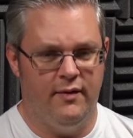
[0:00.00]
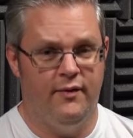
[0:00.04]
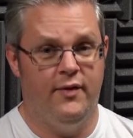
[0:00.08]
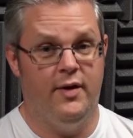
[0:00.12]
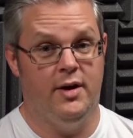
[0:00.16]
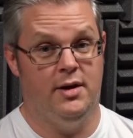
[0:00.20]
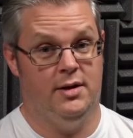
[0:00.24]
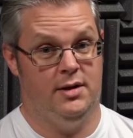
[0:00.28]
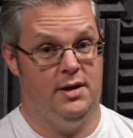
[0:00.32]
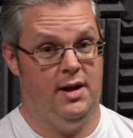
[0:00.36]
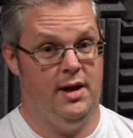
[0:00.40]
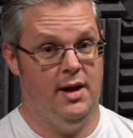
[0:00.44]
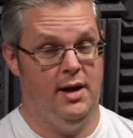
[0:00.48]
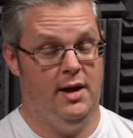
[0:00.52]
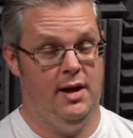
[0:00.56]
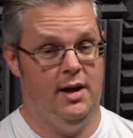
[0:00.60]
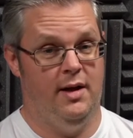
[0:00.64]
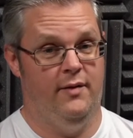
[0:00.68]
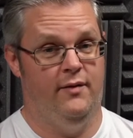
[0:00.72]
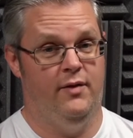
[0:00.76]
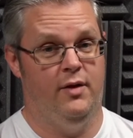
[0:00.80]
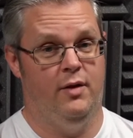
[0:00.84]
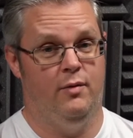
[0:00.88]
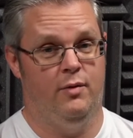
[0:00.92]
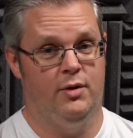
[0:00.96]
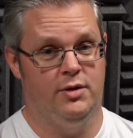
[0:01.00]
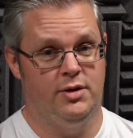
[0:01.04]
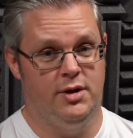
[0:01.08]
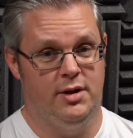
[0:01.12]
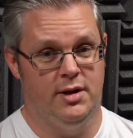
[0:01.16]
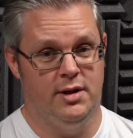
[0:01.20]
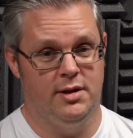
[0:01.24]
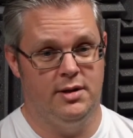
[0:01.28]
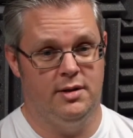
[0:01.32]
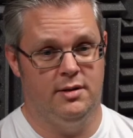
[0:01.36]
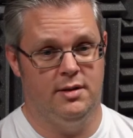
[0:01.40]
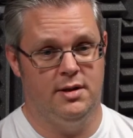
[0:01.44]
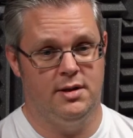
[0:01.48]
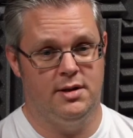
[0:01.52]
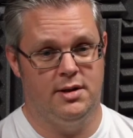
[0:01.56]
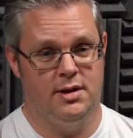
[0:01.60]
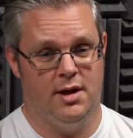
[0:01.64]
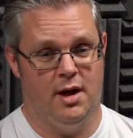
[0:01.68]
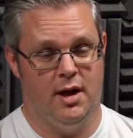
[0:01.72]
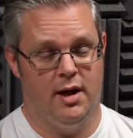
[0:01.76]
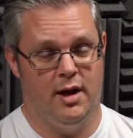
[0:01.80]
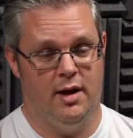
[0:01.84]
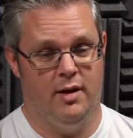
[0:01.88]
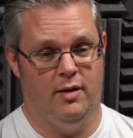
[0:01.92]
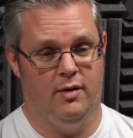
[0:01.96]
Firstly, if you're watching this on the
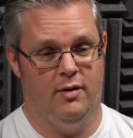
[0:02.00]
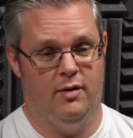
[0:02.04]
site